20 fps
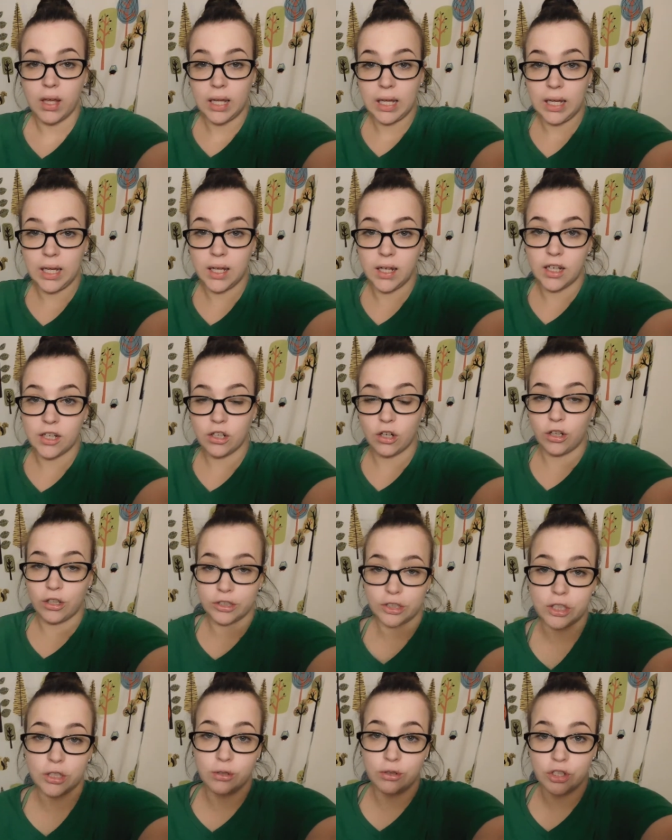And
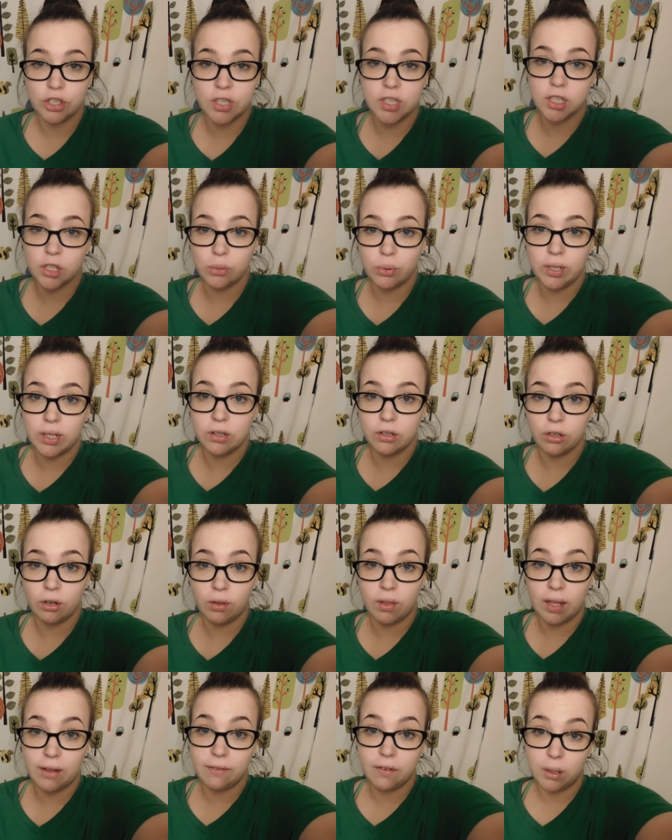also, just a quick little
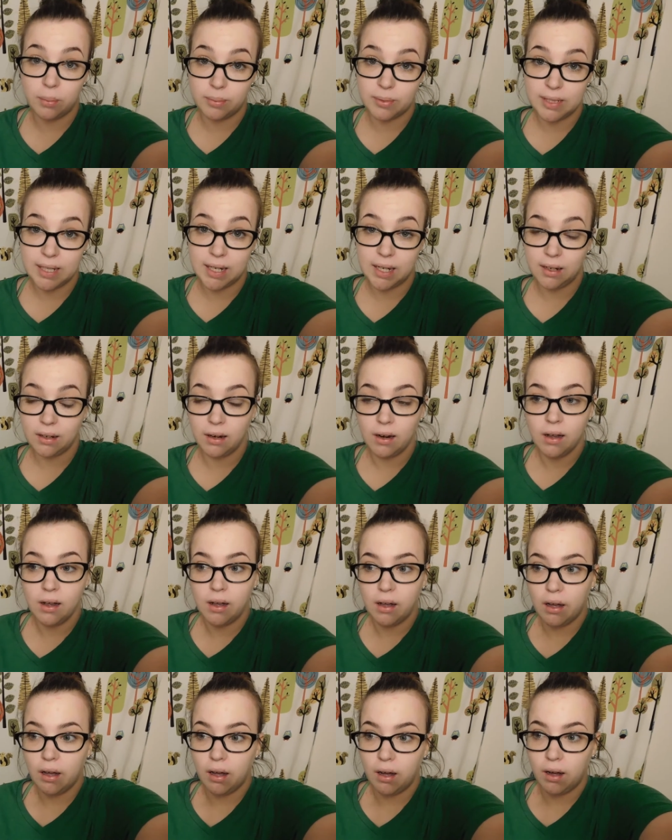life update.
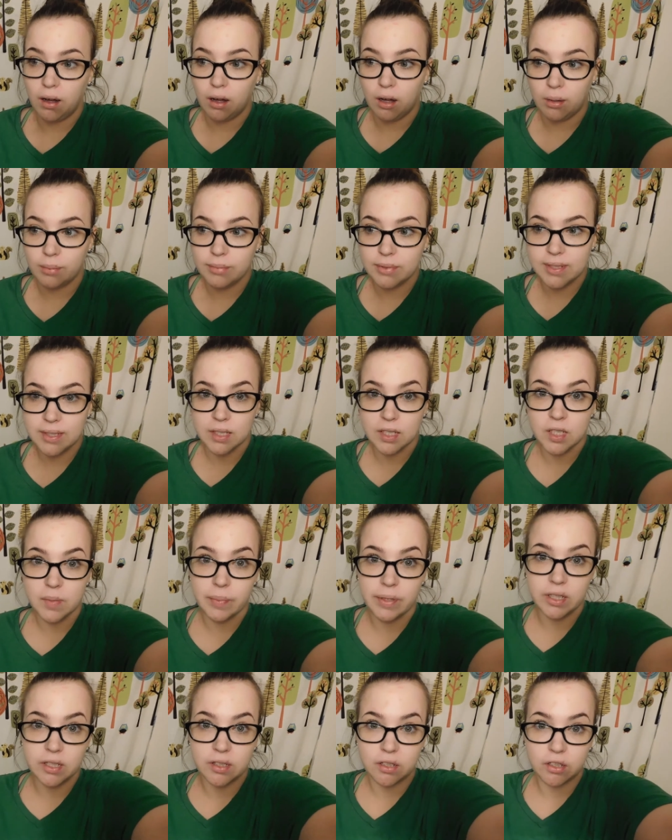Um, since
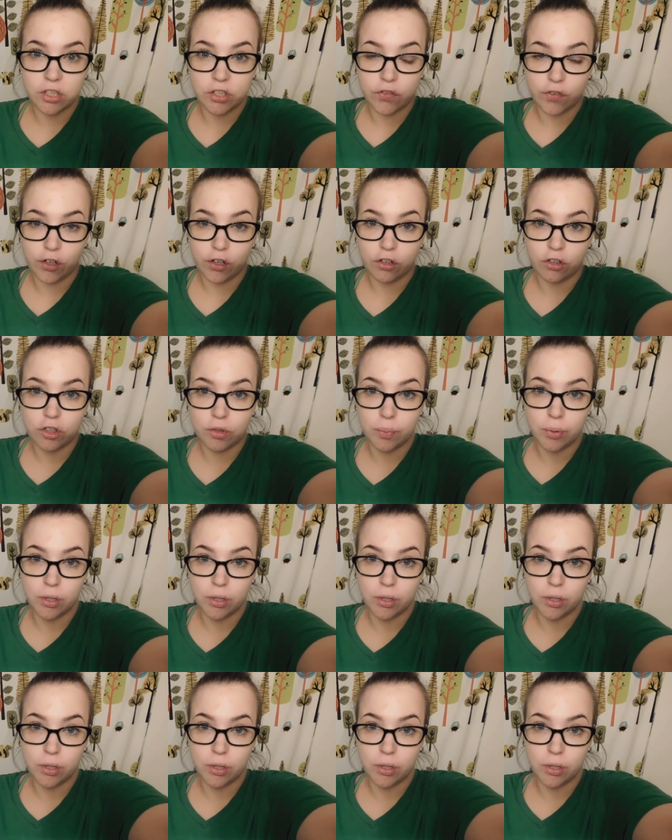my son's first